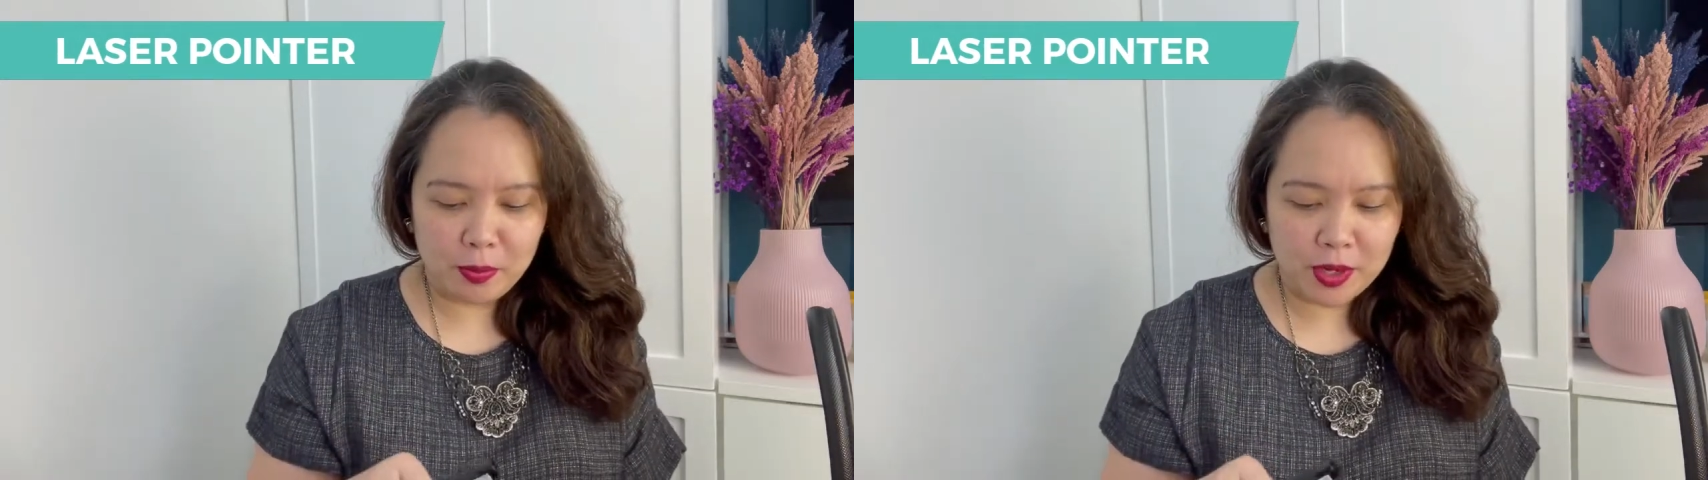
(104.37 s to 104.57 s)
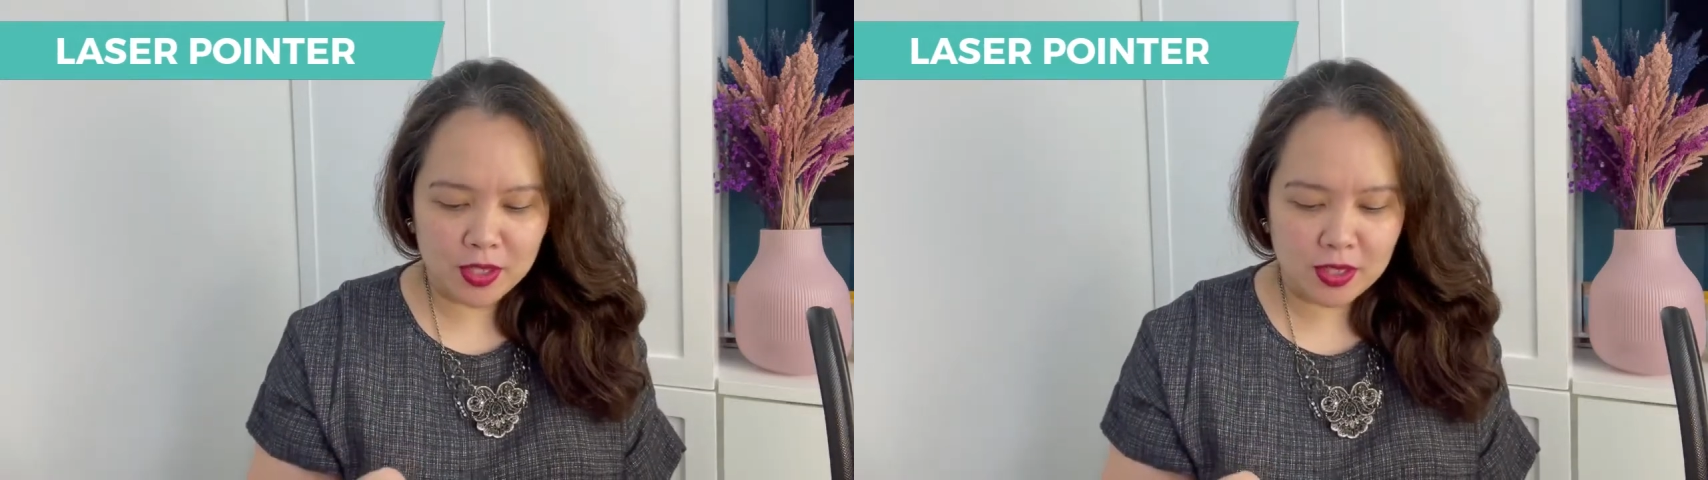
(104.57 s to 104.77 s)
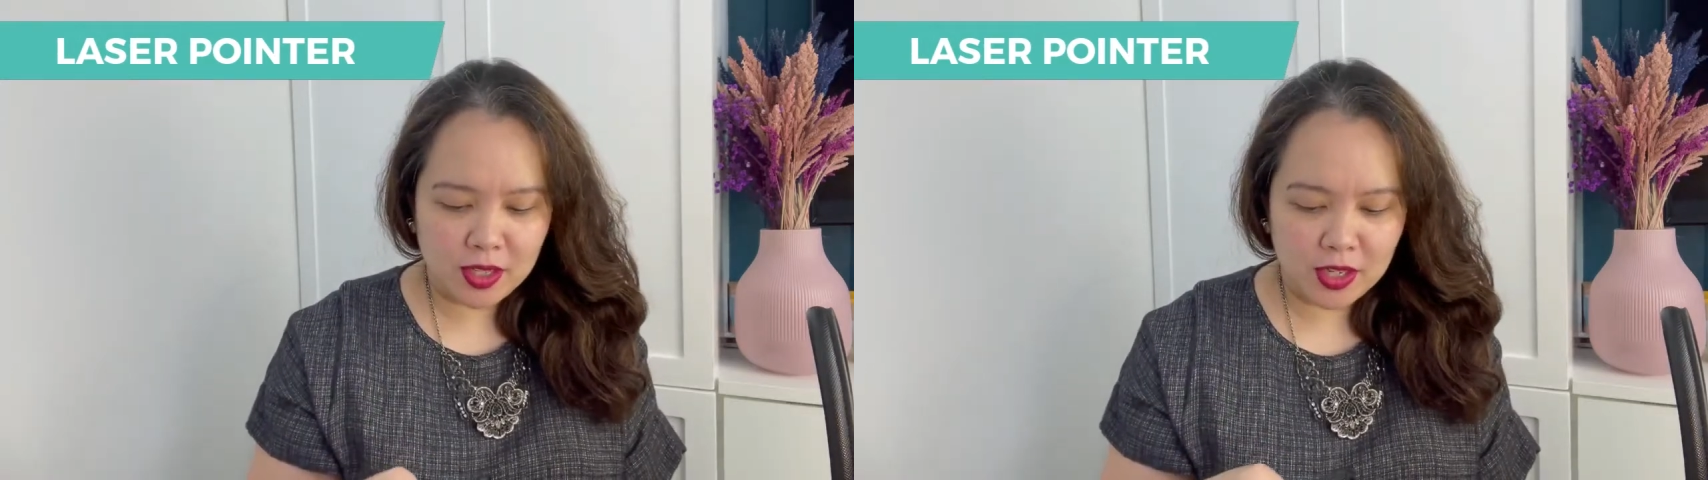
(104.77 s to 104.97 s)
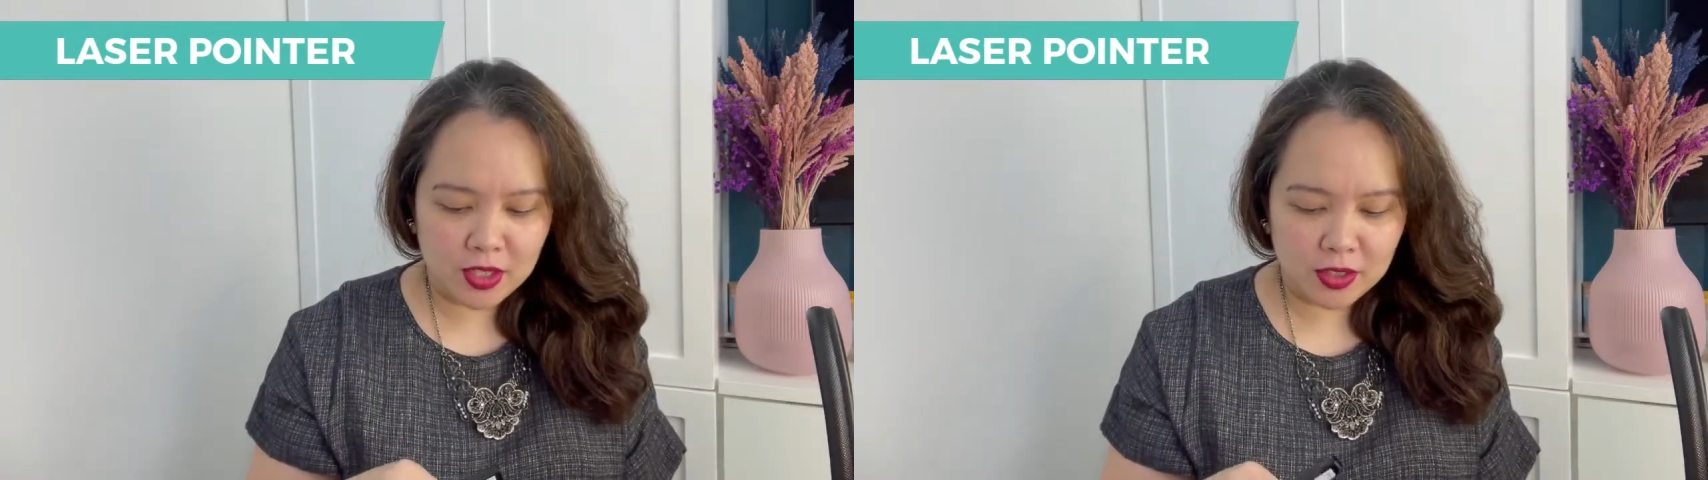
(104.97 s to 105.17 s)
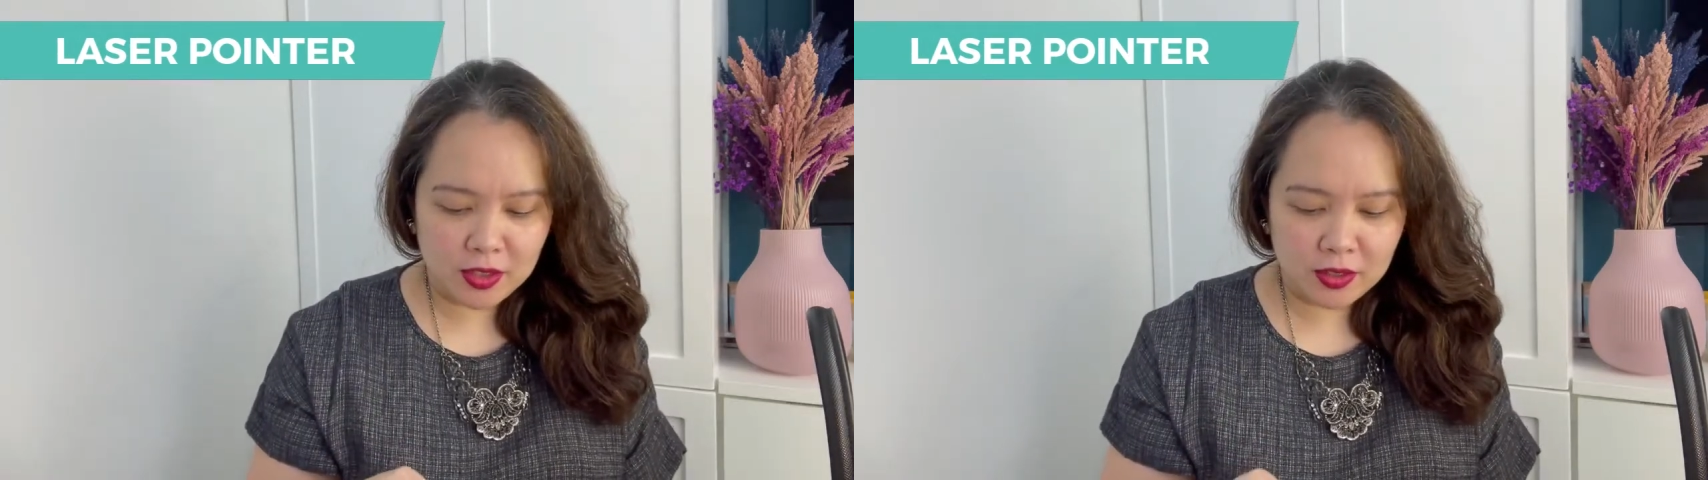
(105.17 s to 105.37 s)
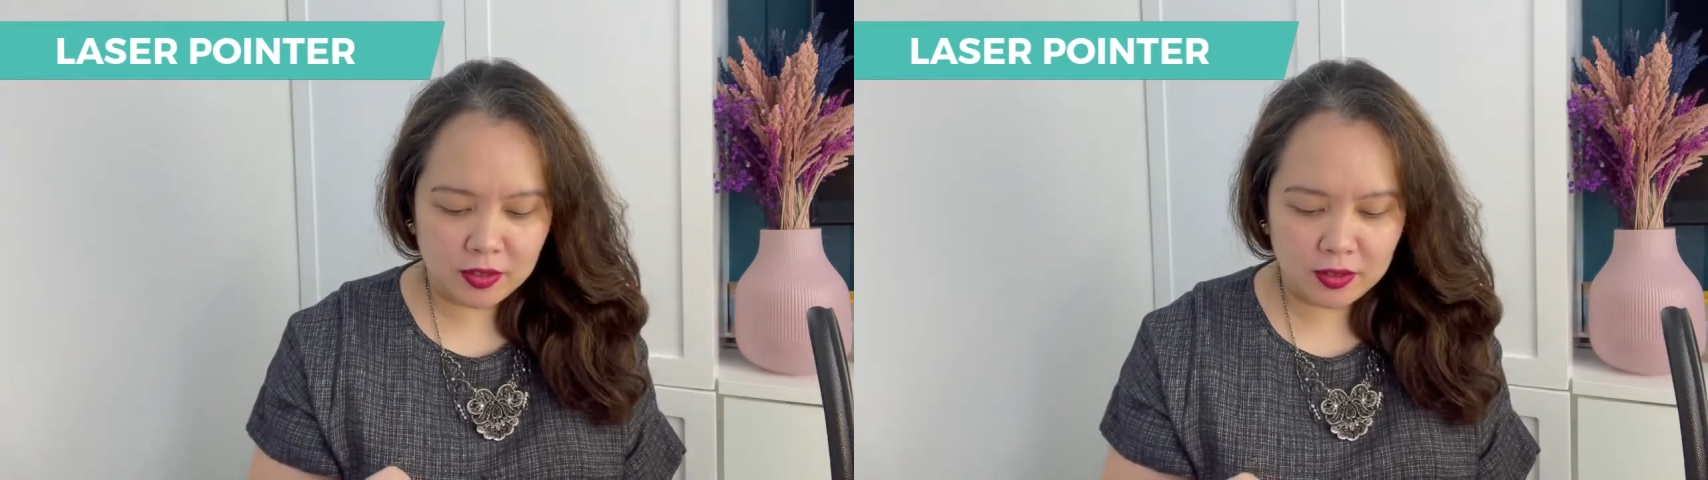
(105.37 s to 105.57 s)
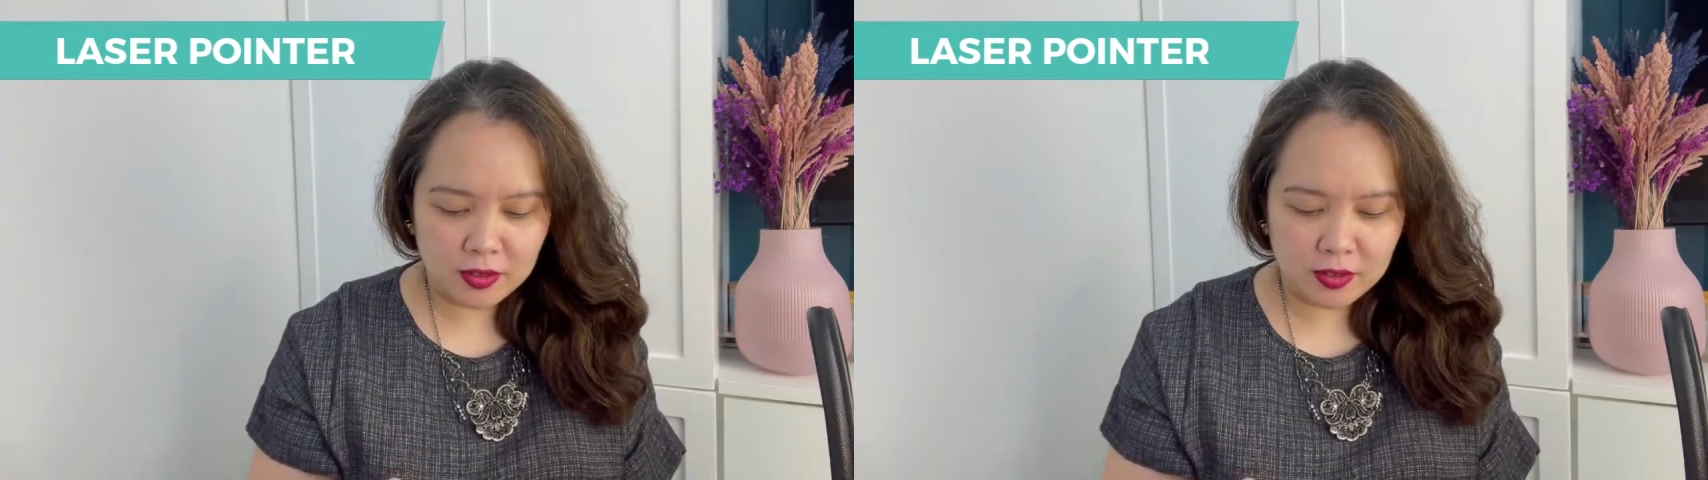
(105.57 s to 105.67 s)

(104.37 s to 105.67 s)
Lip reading: presentation,